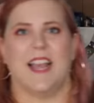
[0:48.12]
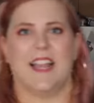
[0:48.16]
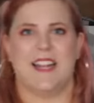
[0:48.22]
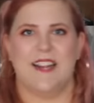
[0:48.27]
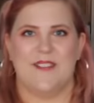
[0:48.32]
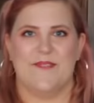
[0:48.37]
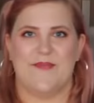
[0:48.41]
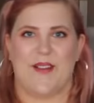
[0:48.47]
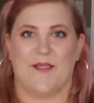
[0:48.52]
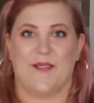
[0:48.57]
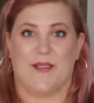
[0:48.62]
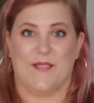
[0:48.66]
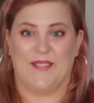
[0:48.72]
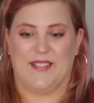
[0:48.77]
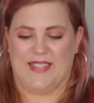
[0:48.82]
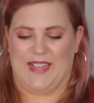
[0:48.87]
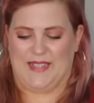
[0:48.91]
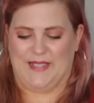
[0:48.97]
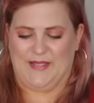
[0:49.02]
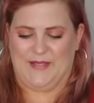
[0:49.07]
item I'm
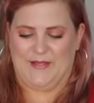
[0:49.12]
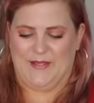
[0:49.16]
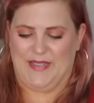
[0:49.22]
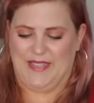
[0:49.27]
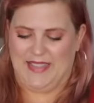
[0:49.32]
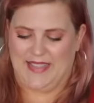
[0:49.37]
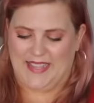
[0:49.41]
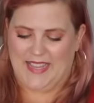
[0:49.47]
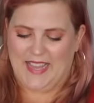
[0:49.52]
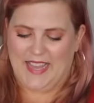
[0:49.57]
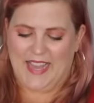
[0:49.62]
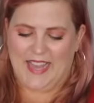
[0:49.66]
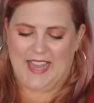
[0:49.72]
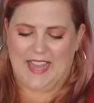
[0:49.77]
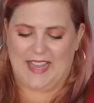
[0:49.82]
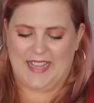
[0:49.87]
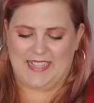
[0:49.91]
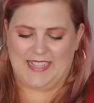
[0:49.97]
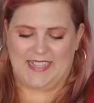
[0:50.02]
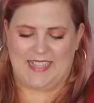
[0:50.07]
obsessed with
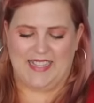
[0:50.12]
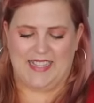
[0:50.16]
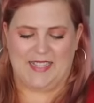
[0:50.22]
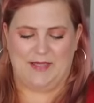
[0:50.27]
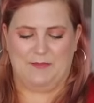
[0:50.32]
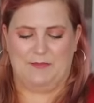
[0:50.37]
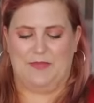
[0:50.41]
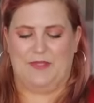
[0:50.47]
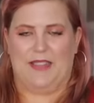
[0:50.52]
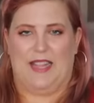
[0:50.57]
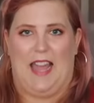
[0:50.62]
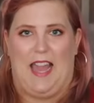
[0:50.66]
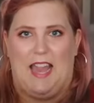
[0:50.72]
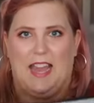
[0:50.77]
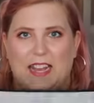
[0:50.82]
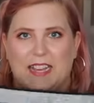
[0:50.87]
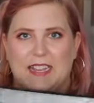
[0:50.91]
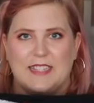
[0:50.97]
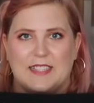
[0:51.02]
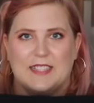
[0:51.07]
is this
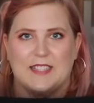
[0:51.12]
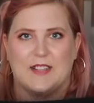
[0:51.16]
black